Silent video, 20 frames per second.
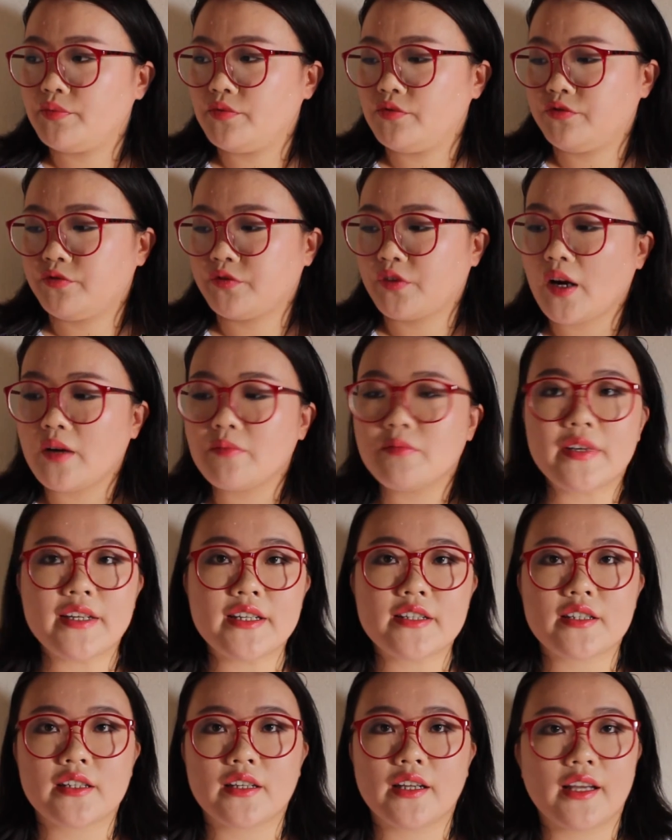From
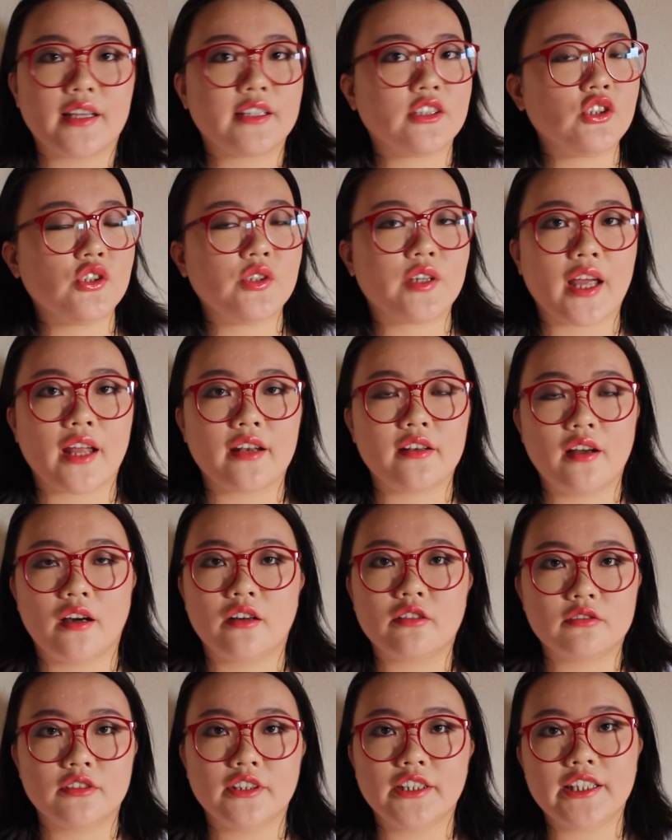it, you
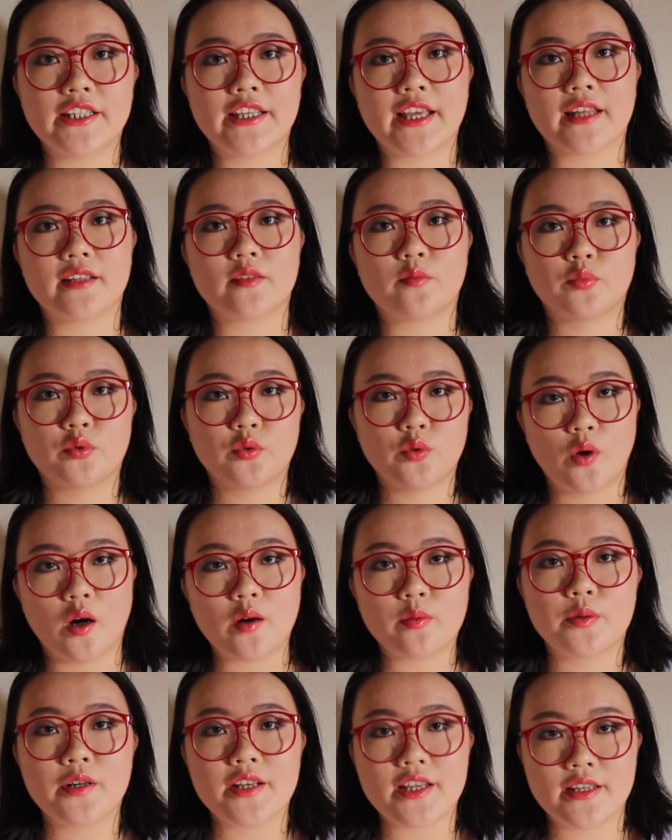cannot really get a
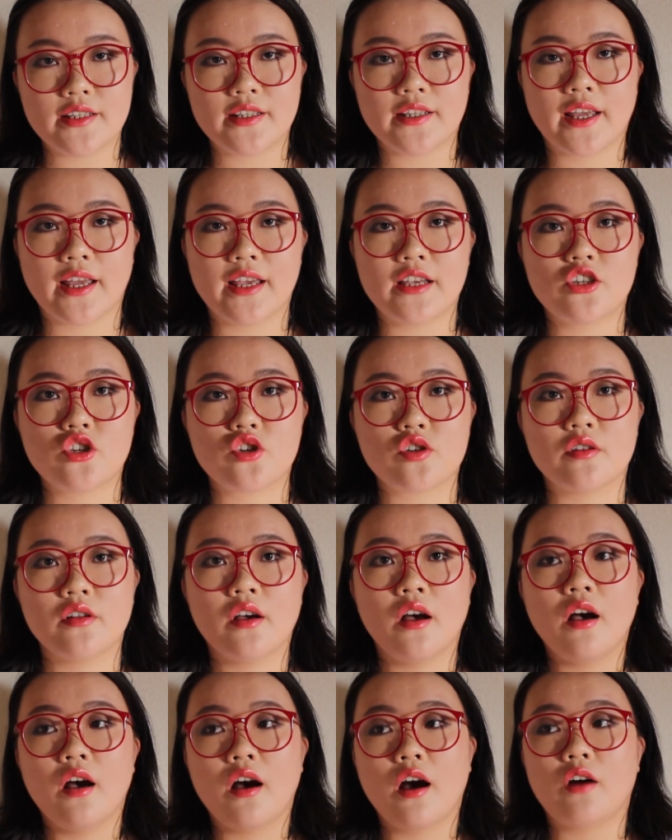proper
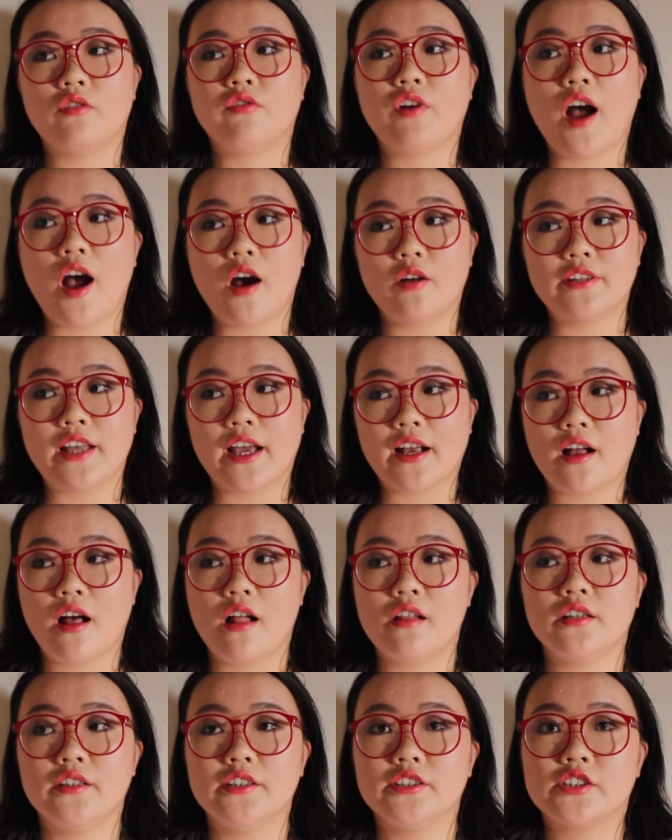indication of how that
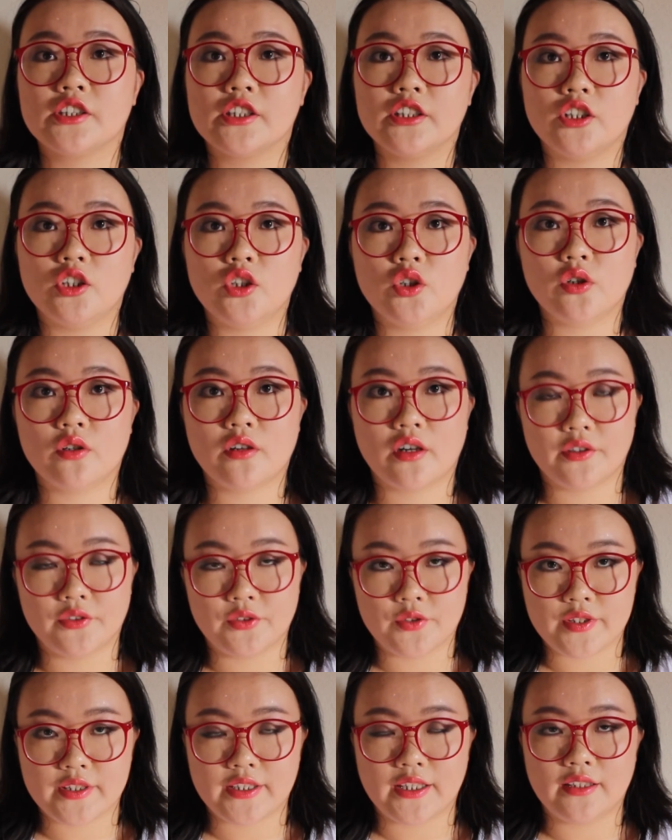color is gonna look on
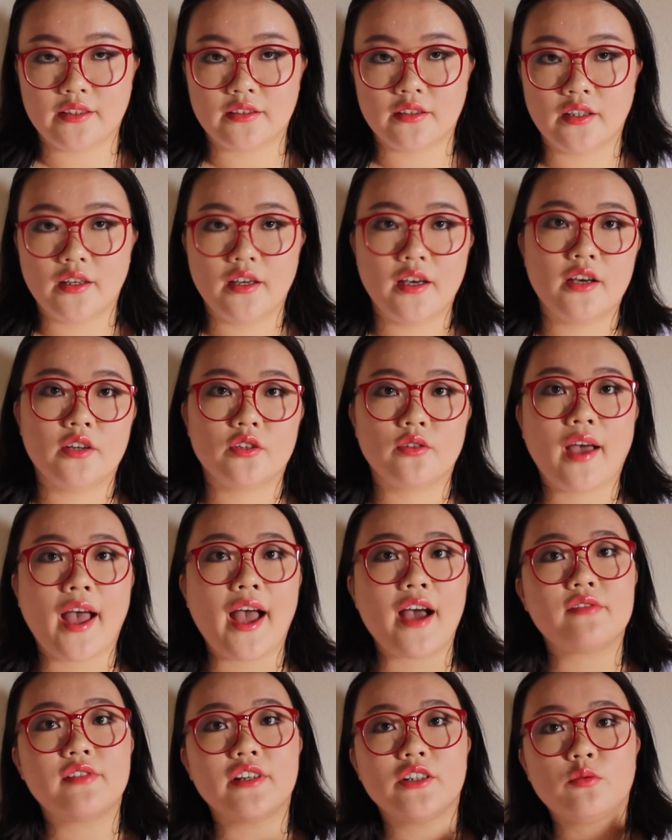your skin. You
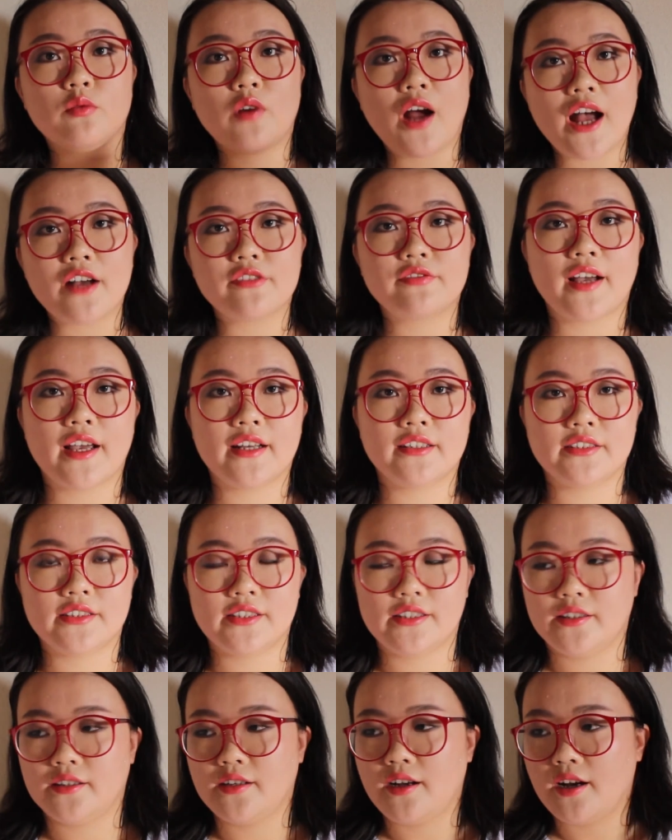have a rough
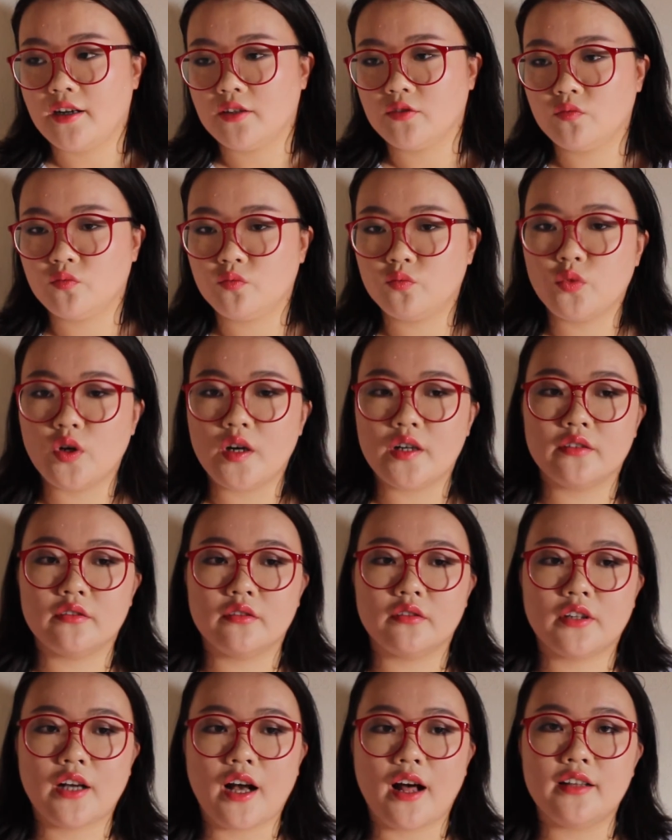idea on
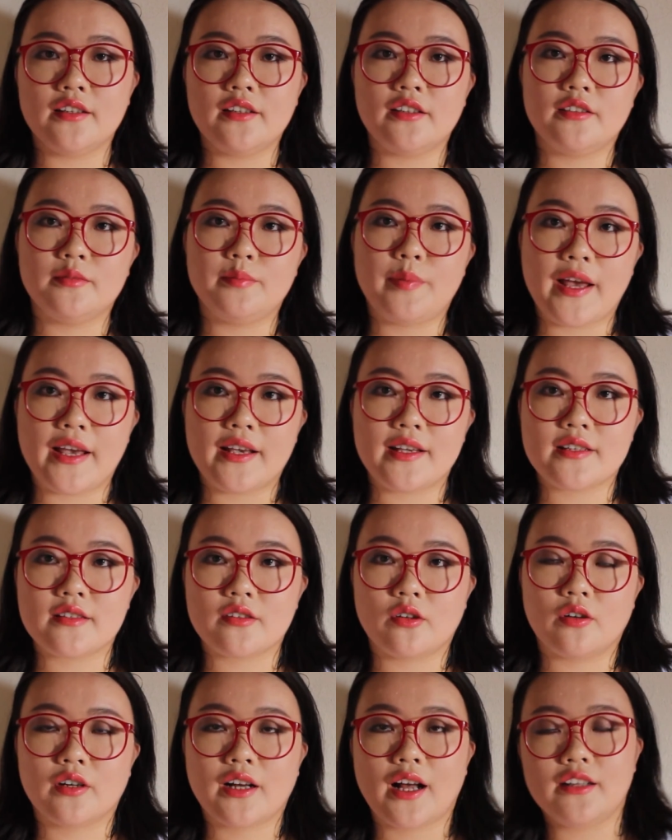what color base
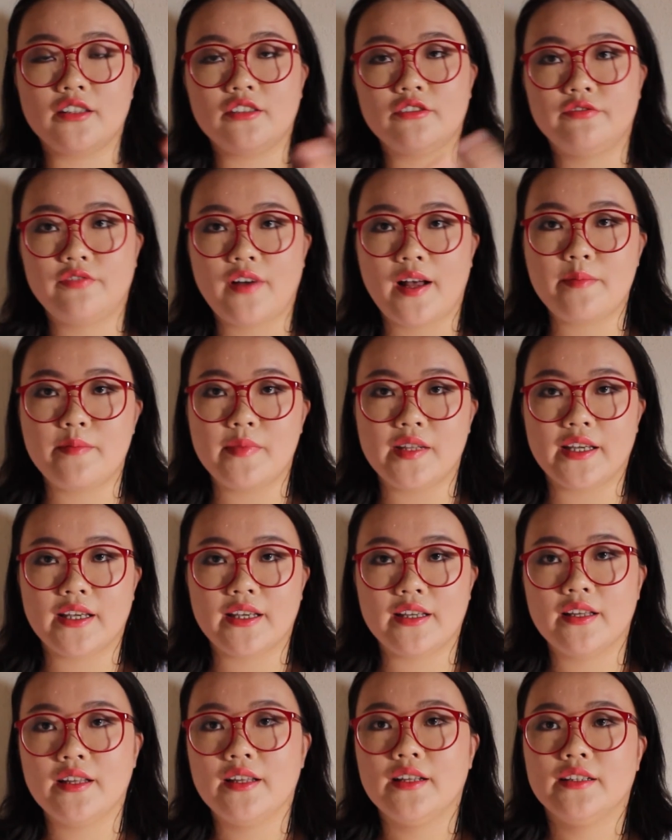or color
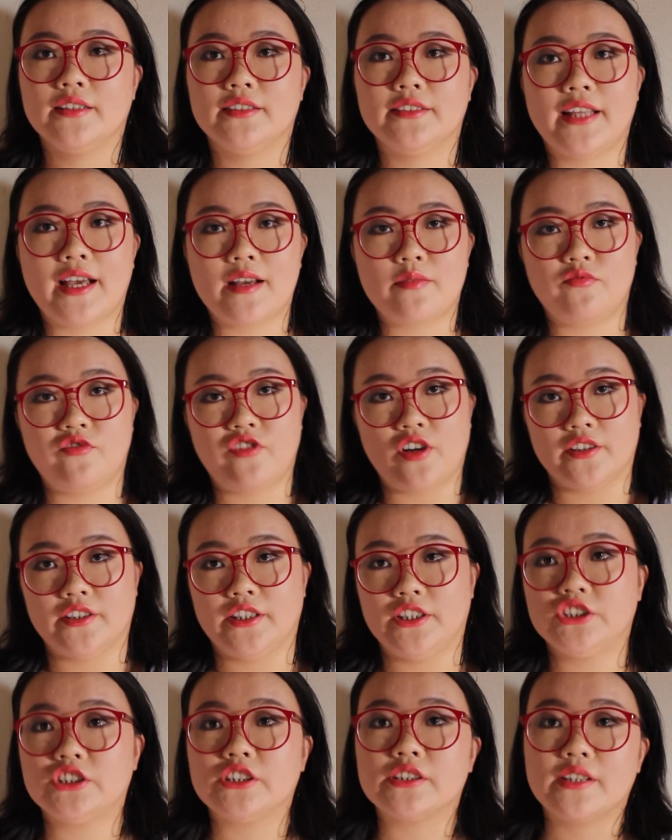family that
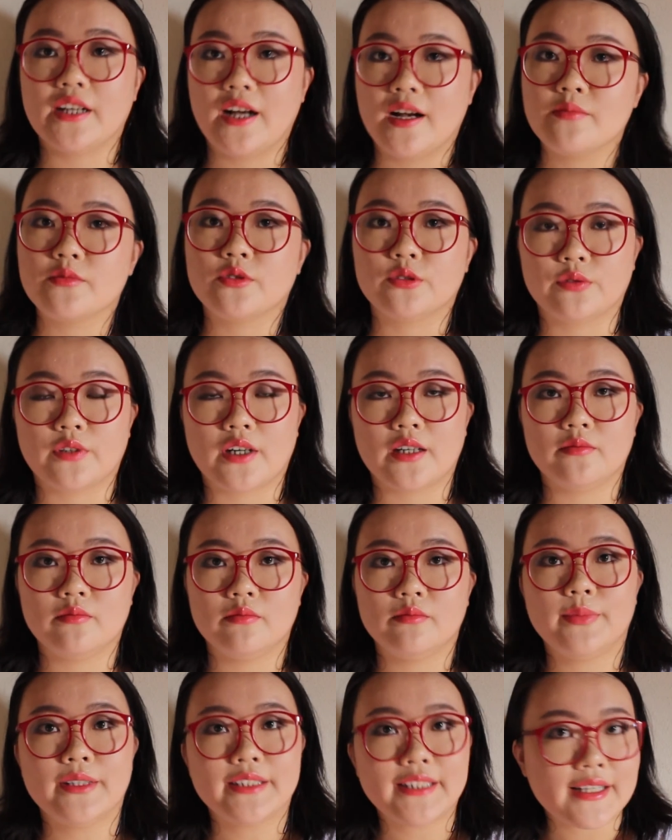foundation comes from,
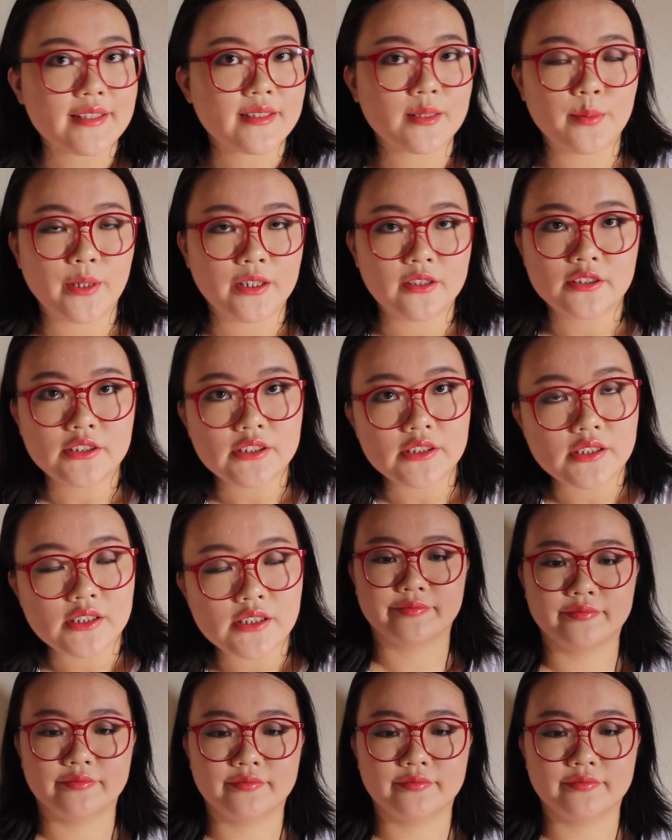but that's about it.